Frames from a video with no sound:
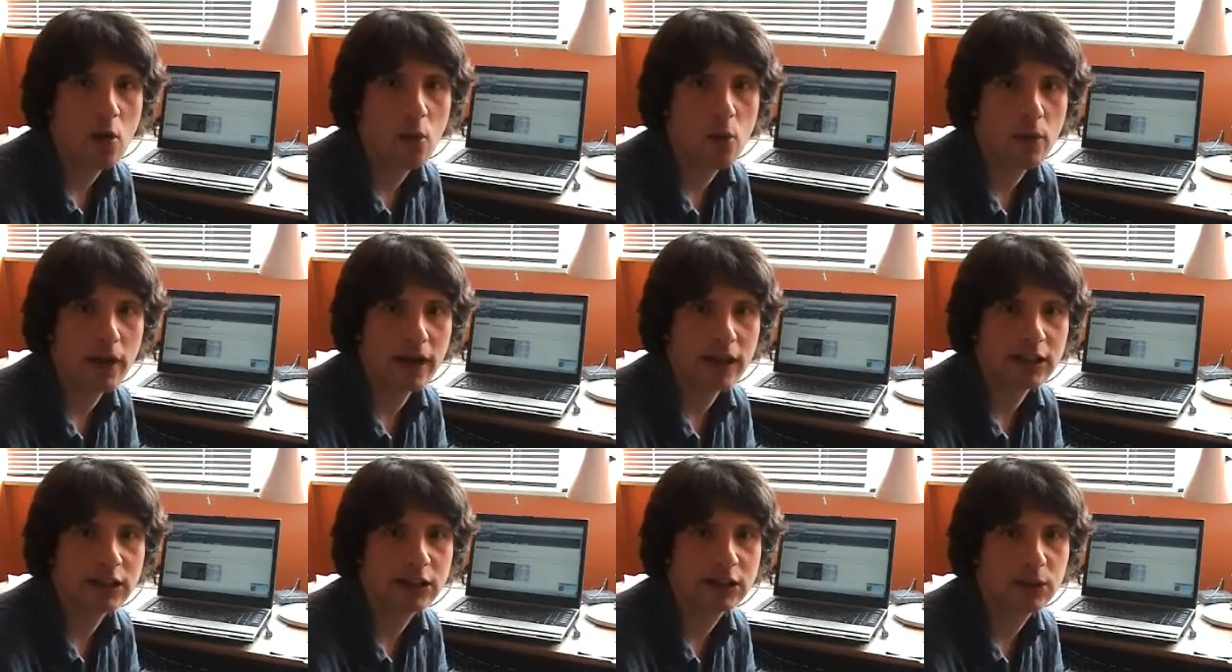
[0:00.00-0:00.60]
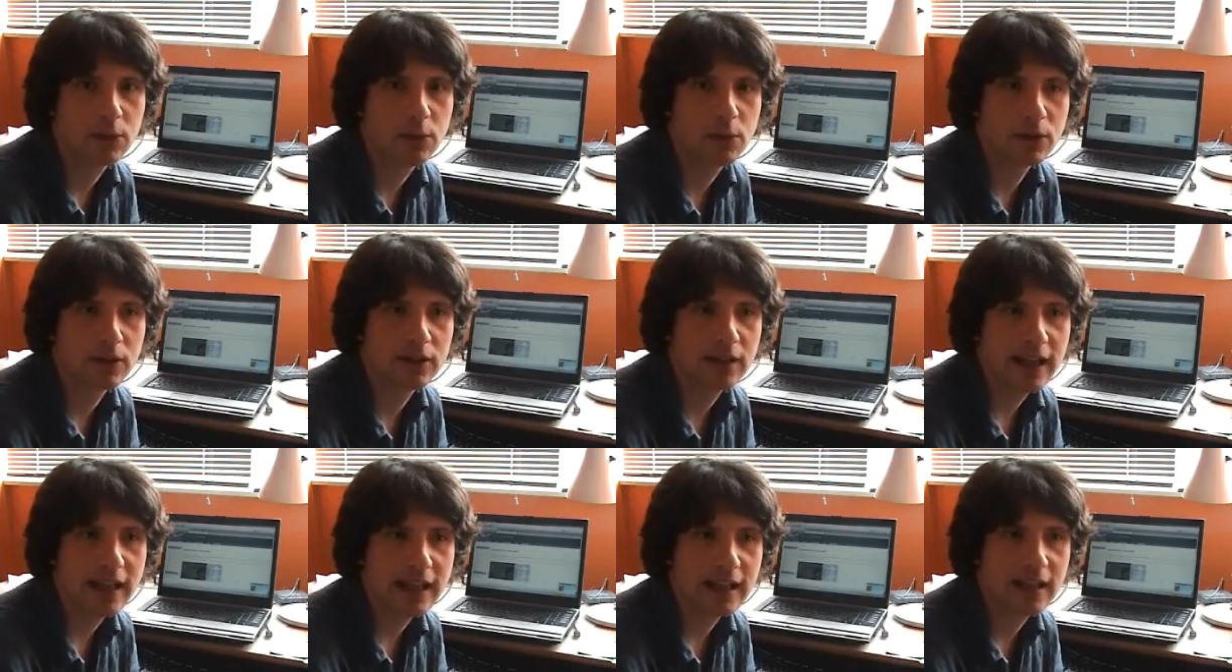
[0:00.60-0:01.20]
which
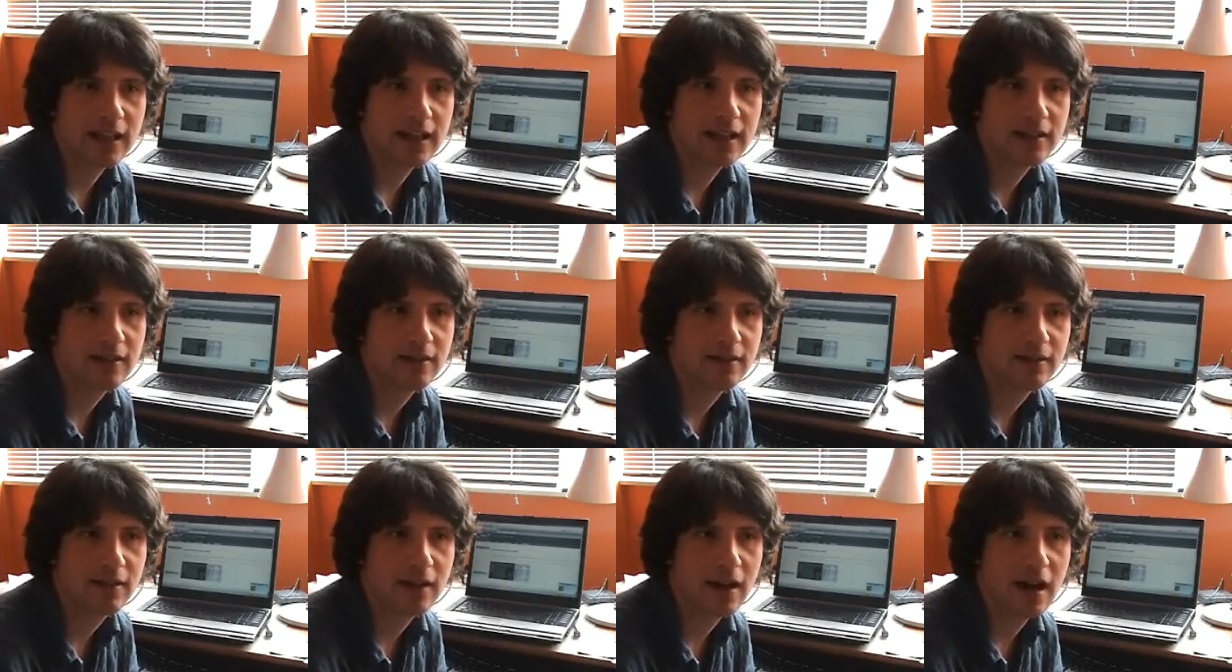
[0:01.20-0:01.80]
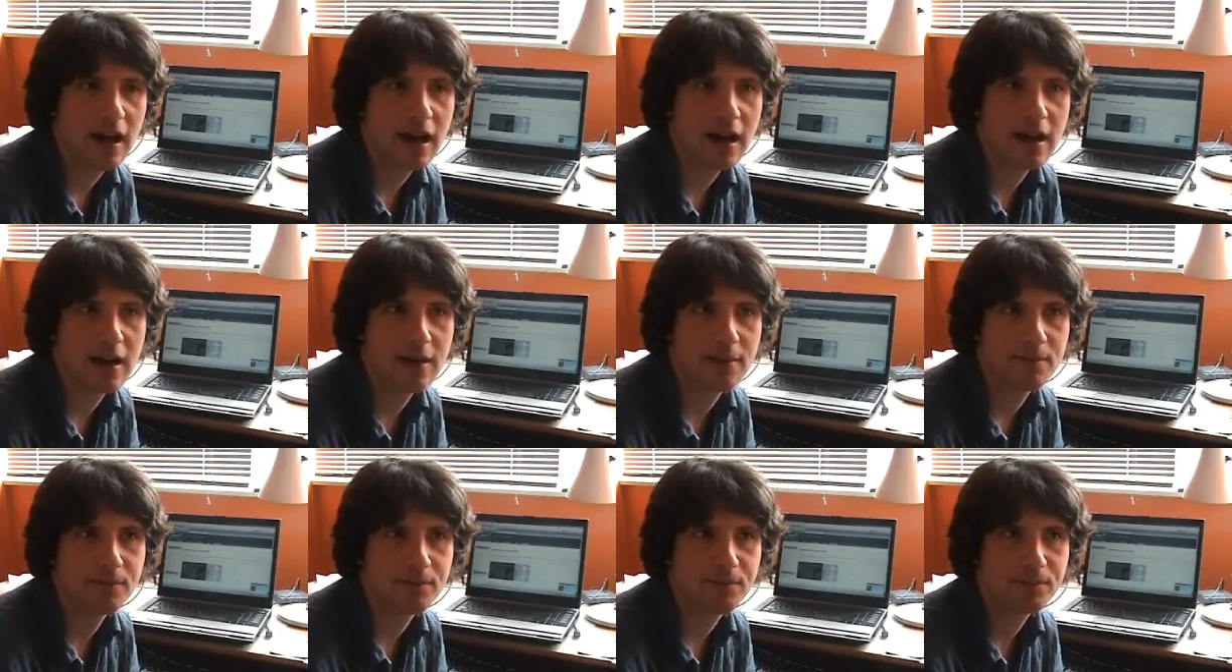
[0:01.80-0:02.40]
will take
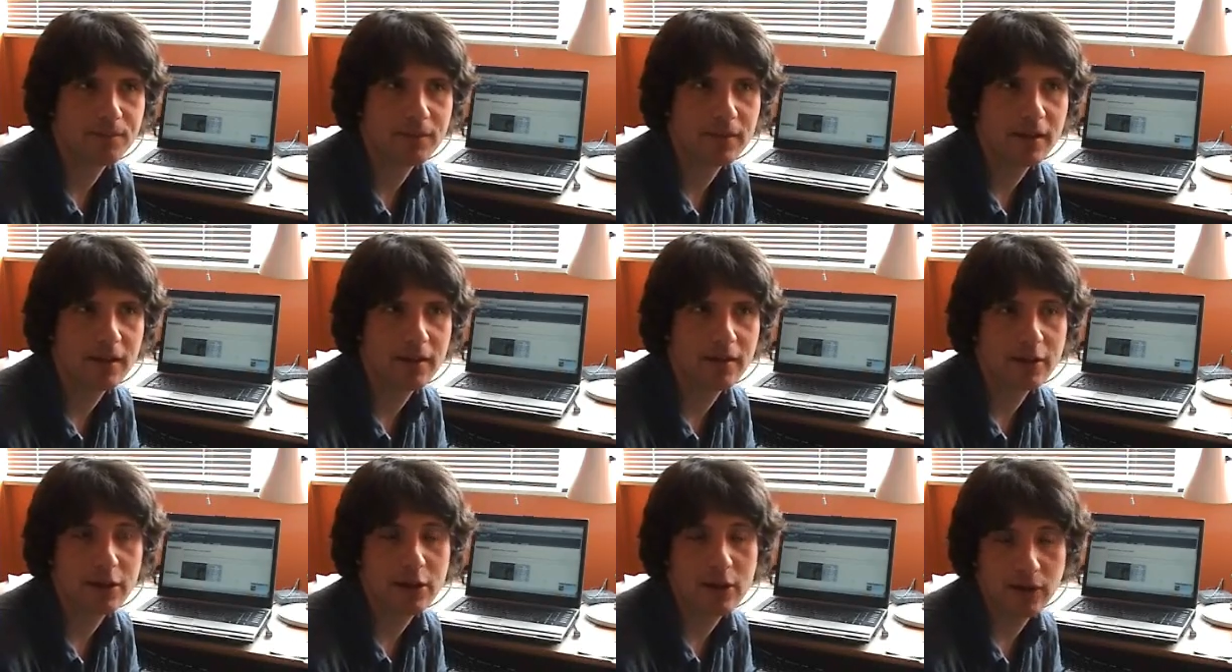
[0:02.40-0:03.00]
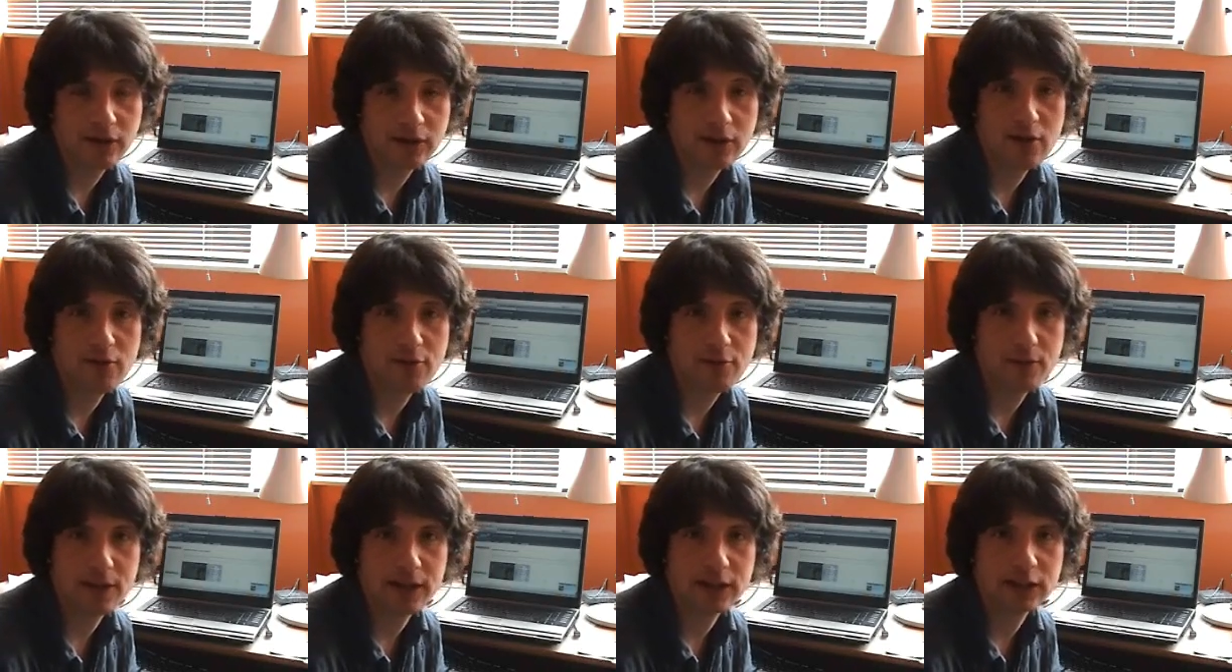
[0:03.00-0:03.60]
QSO
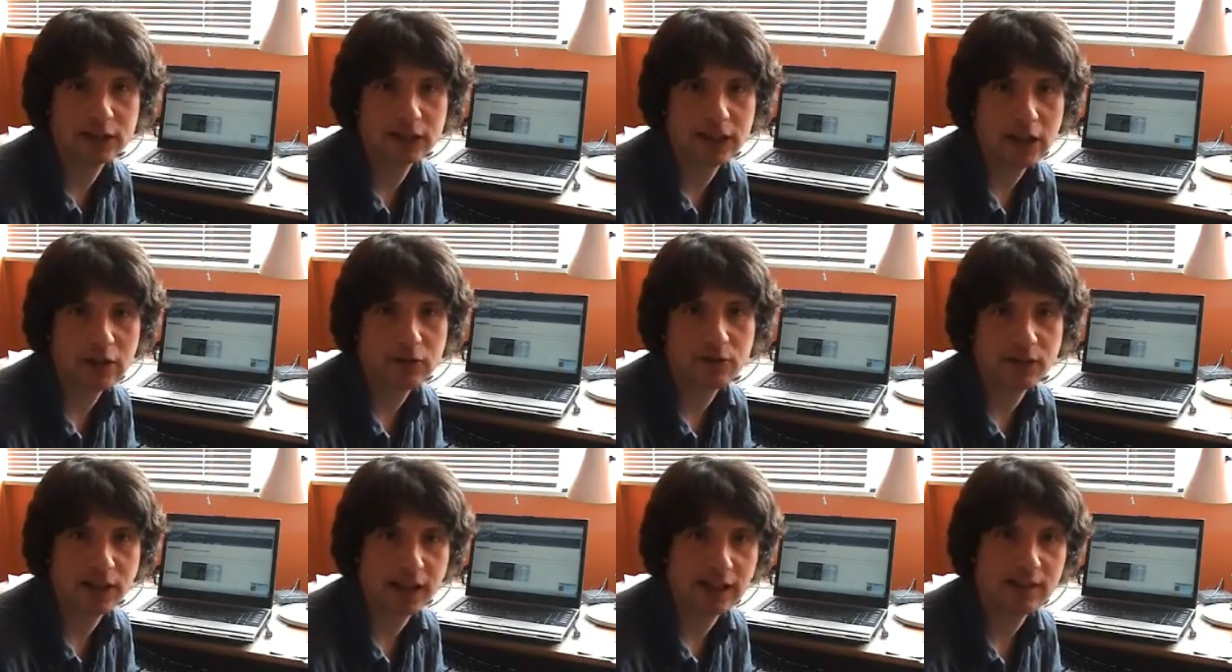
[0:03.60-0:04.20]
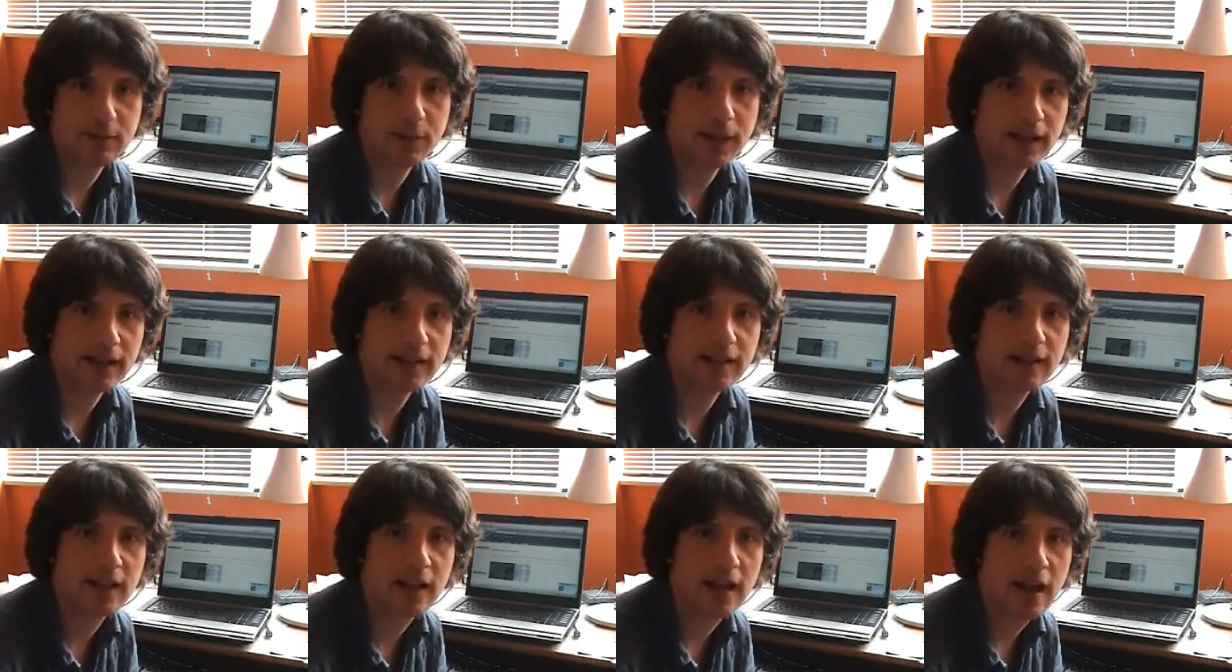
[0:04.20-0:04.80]
information out of a
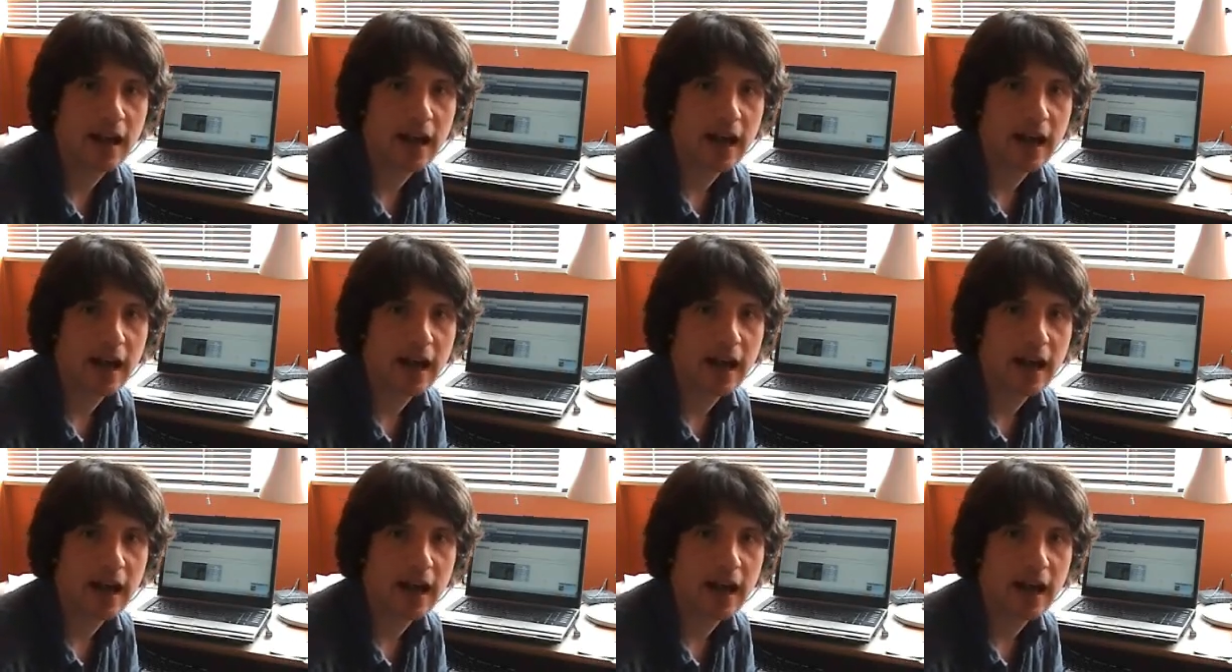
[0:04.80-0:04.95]
database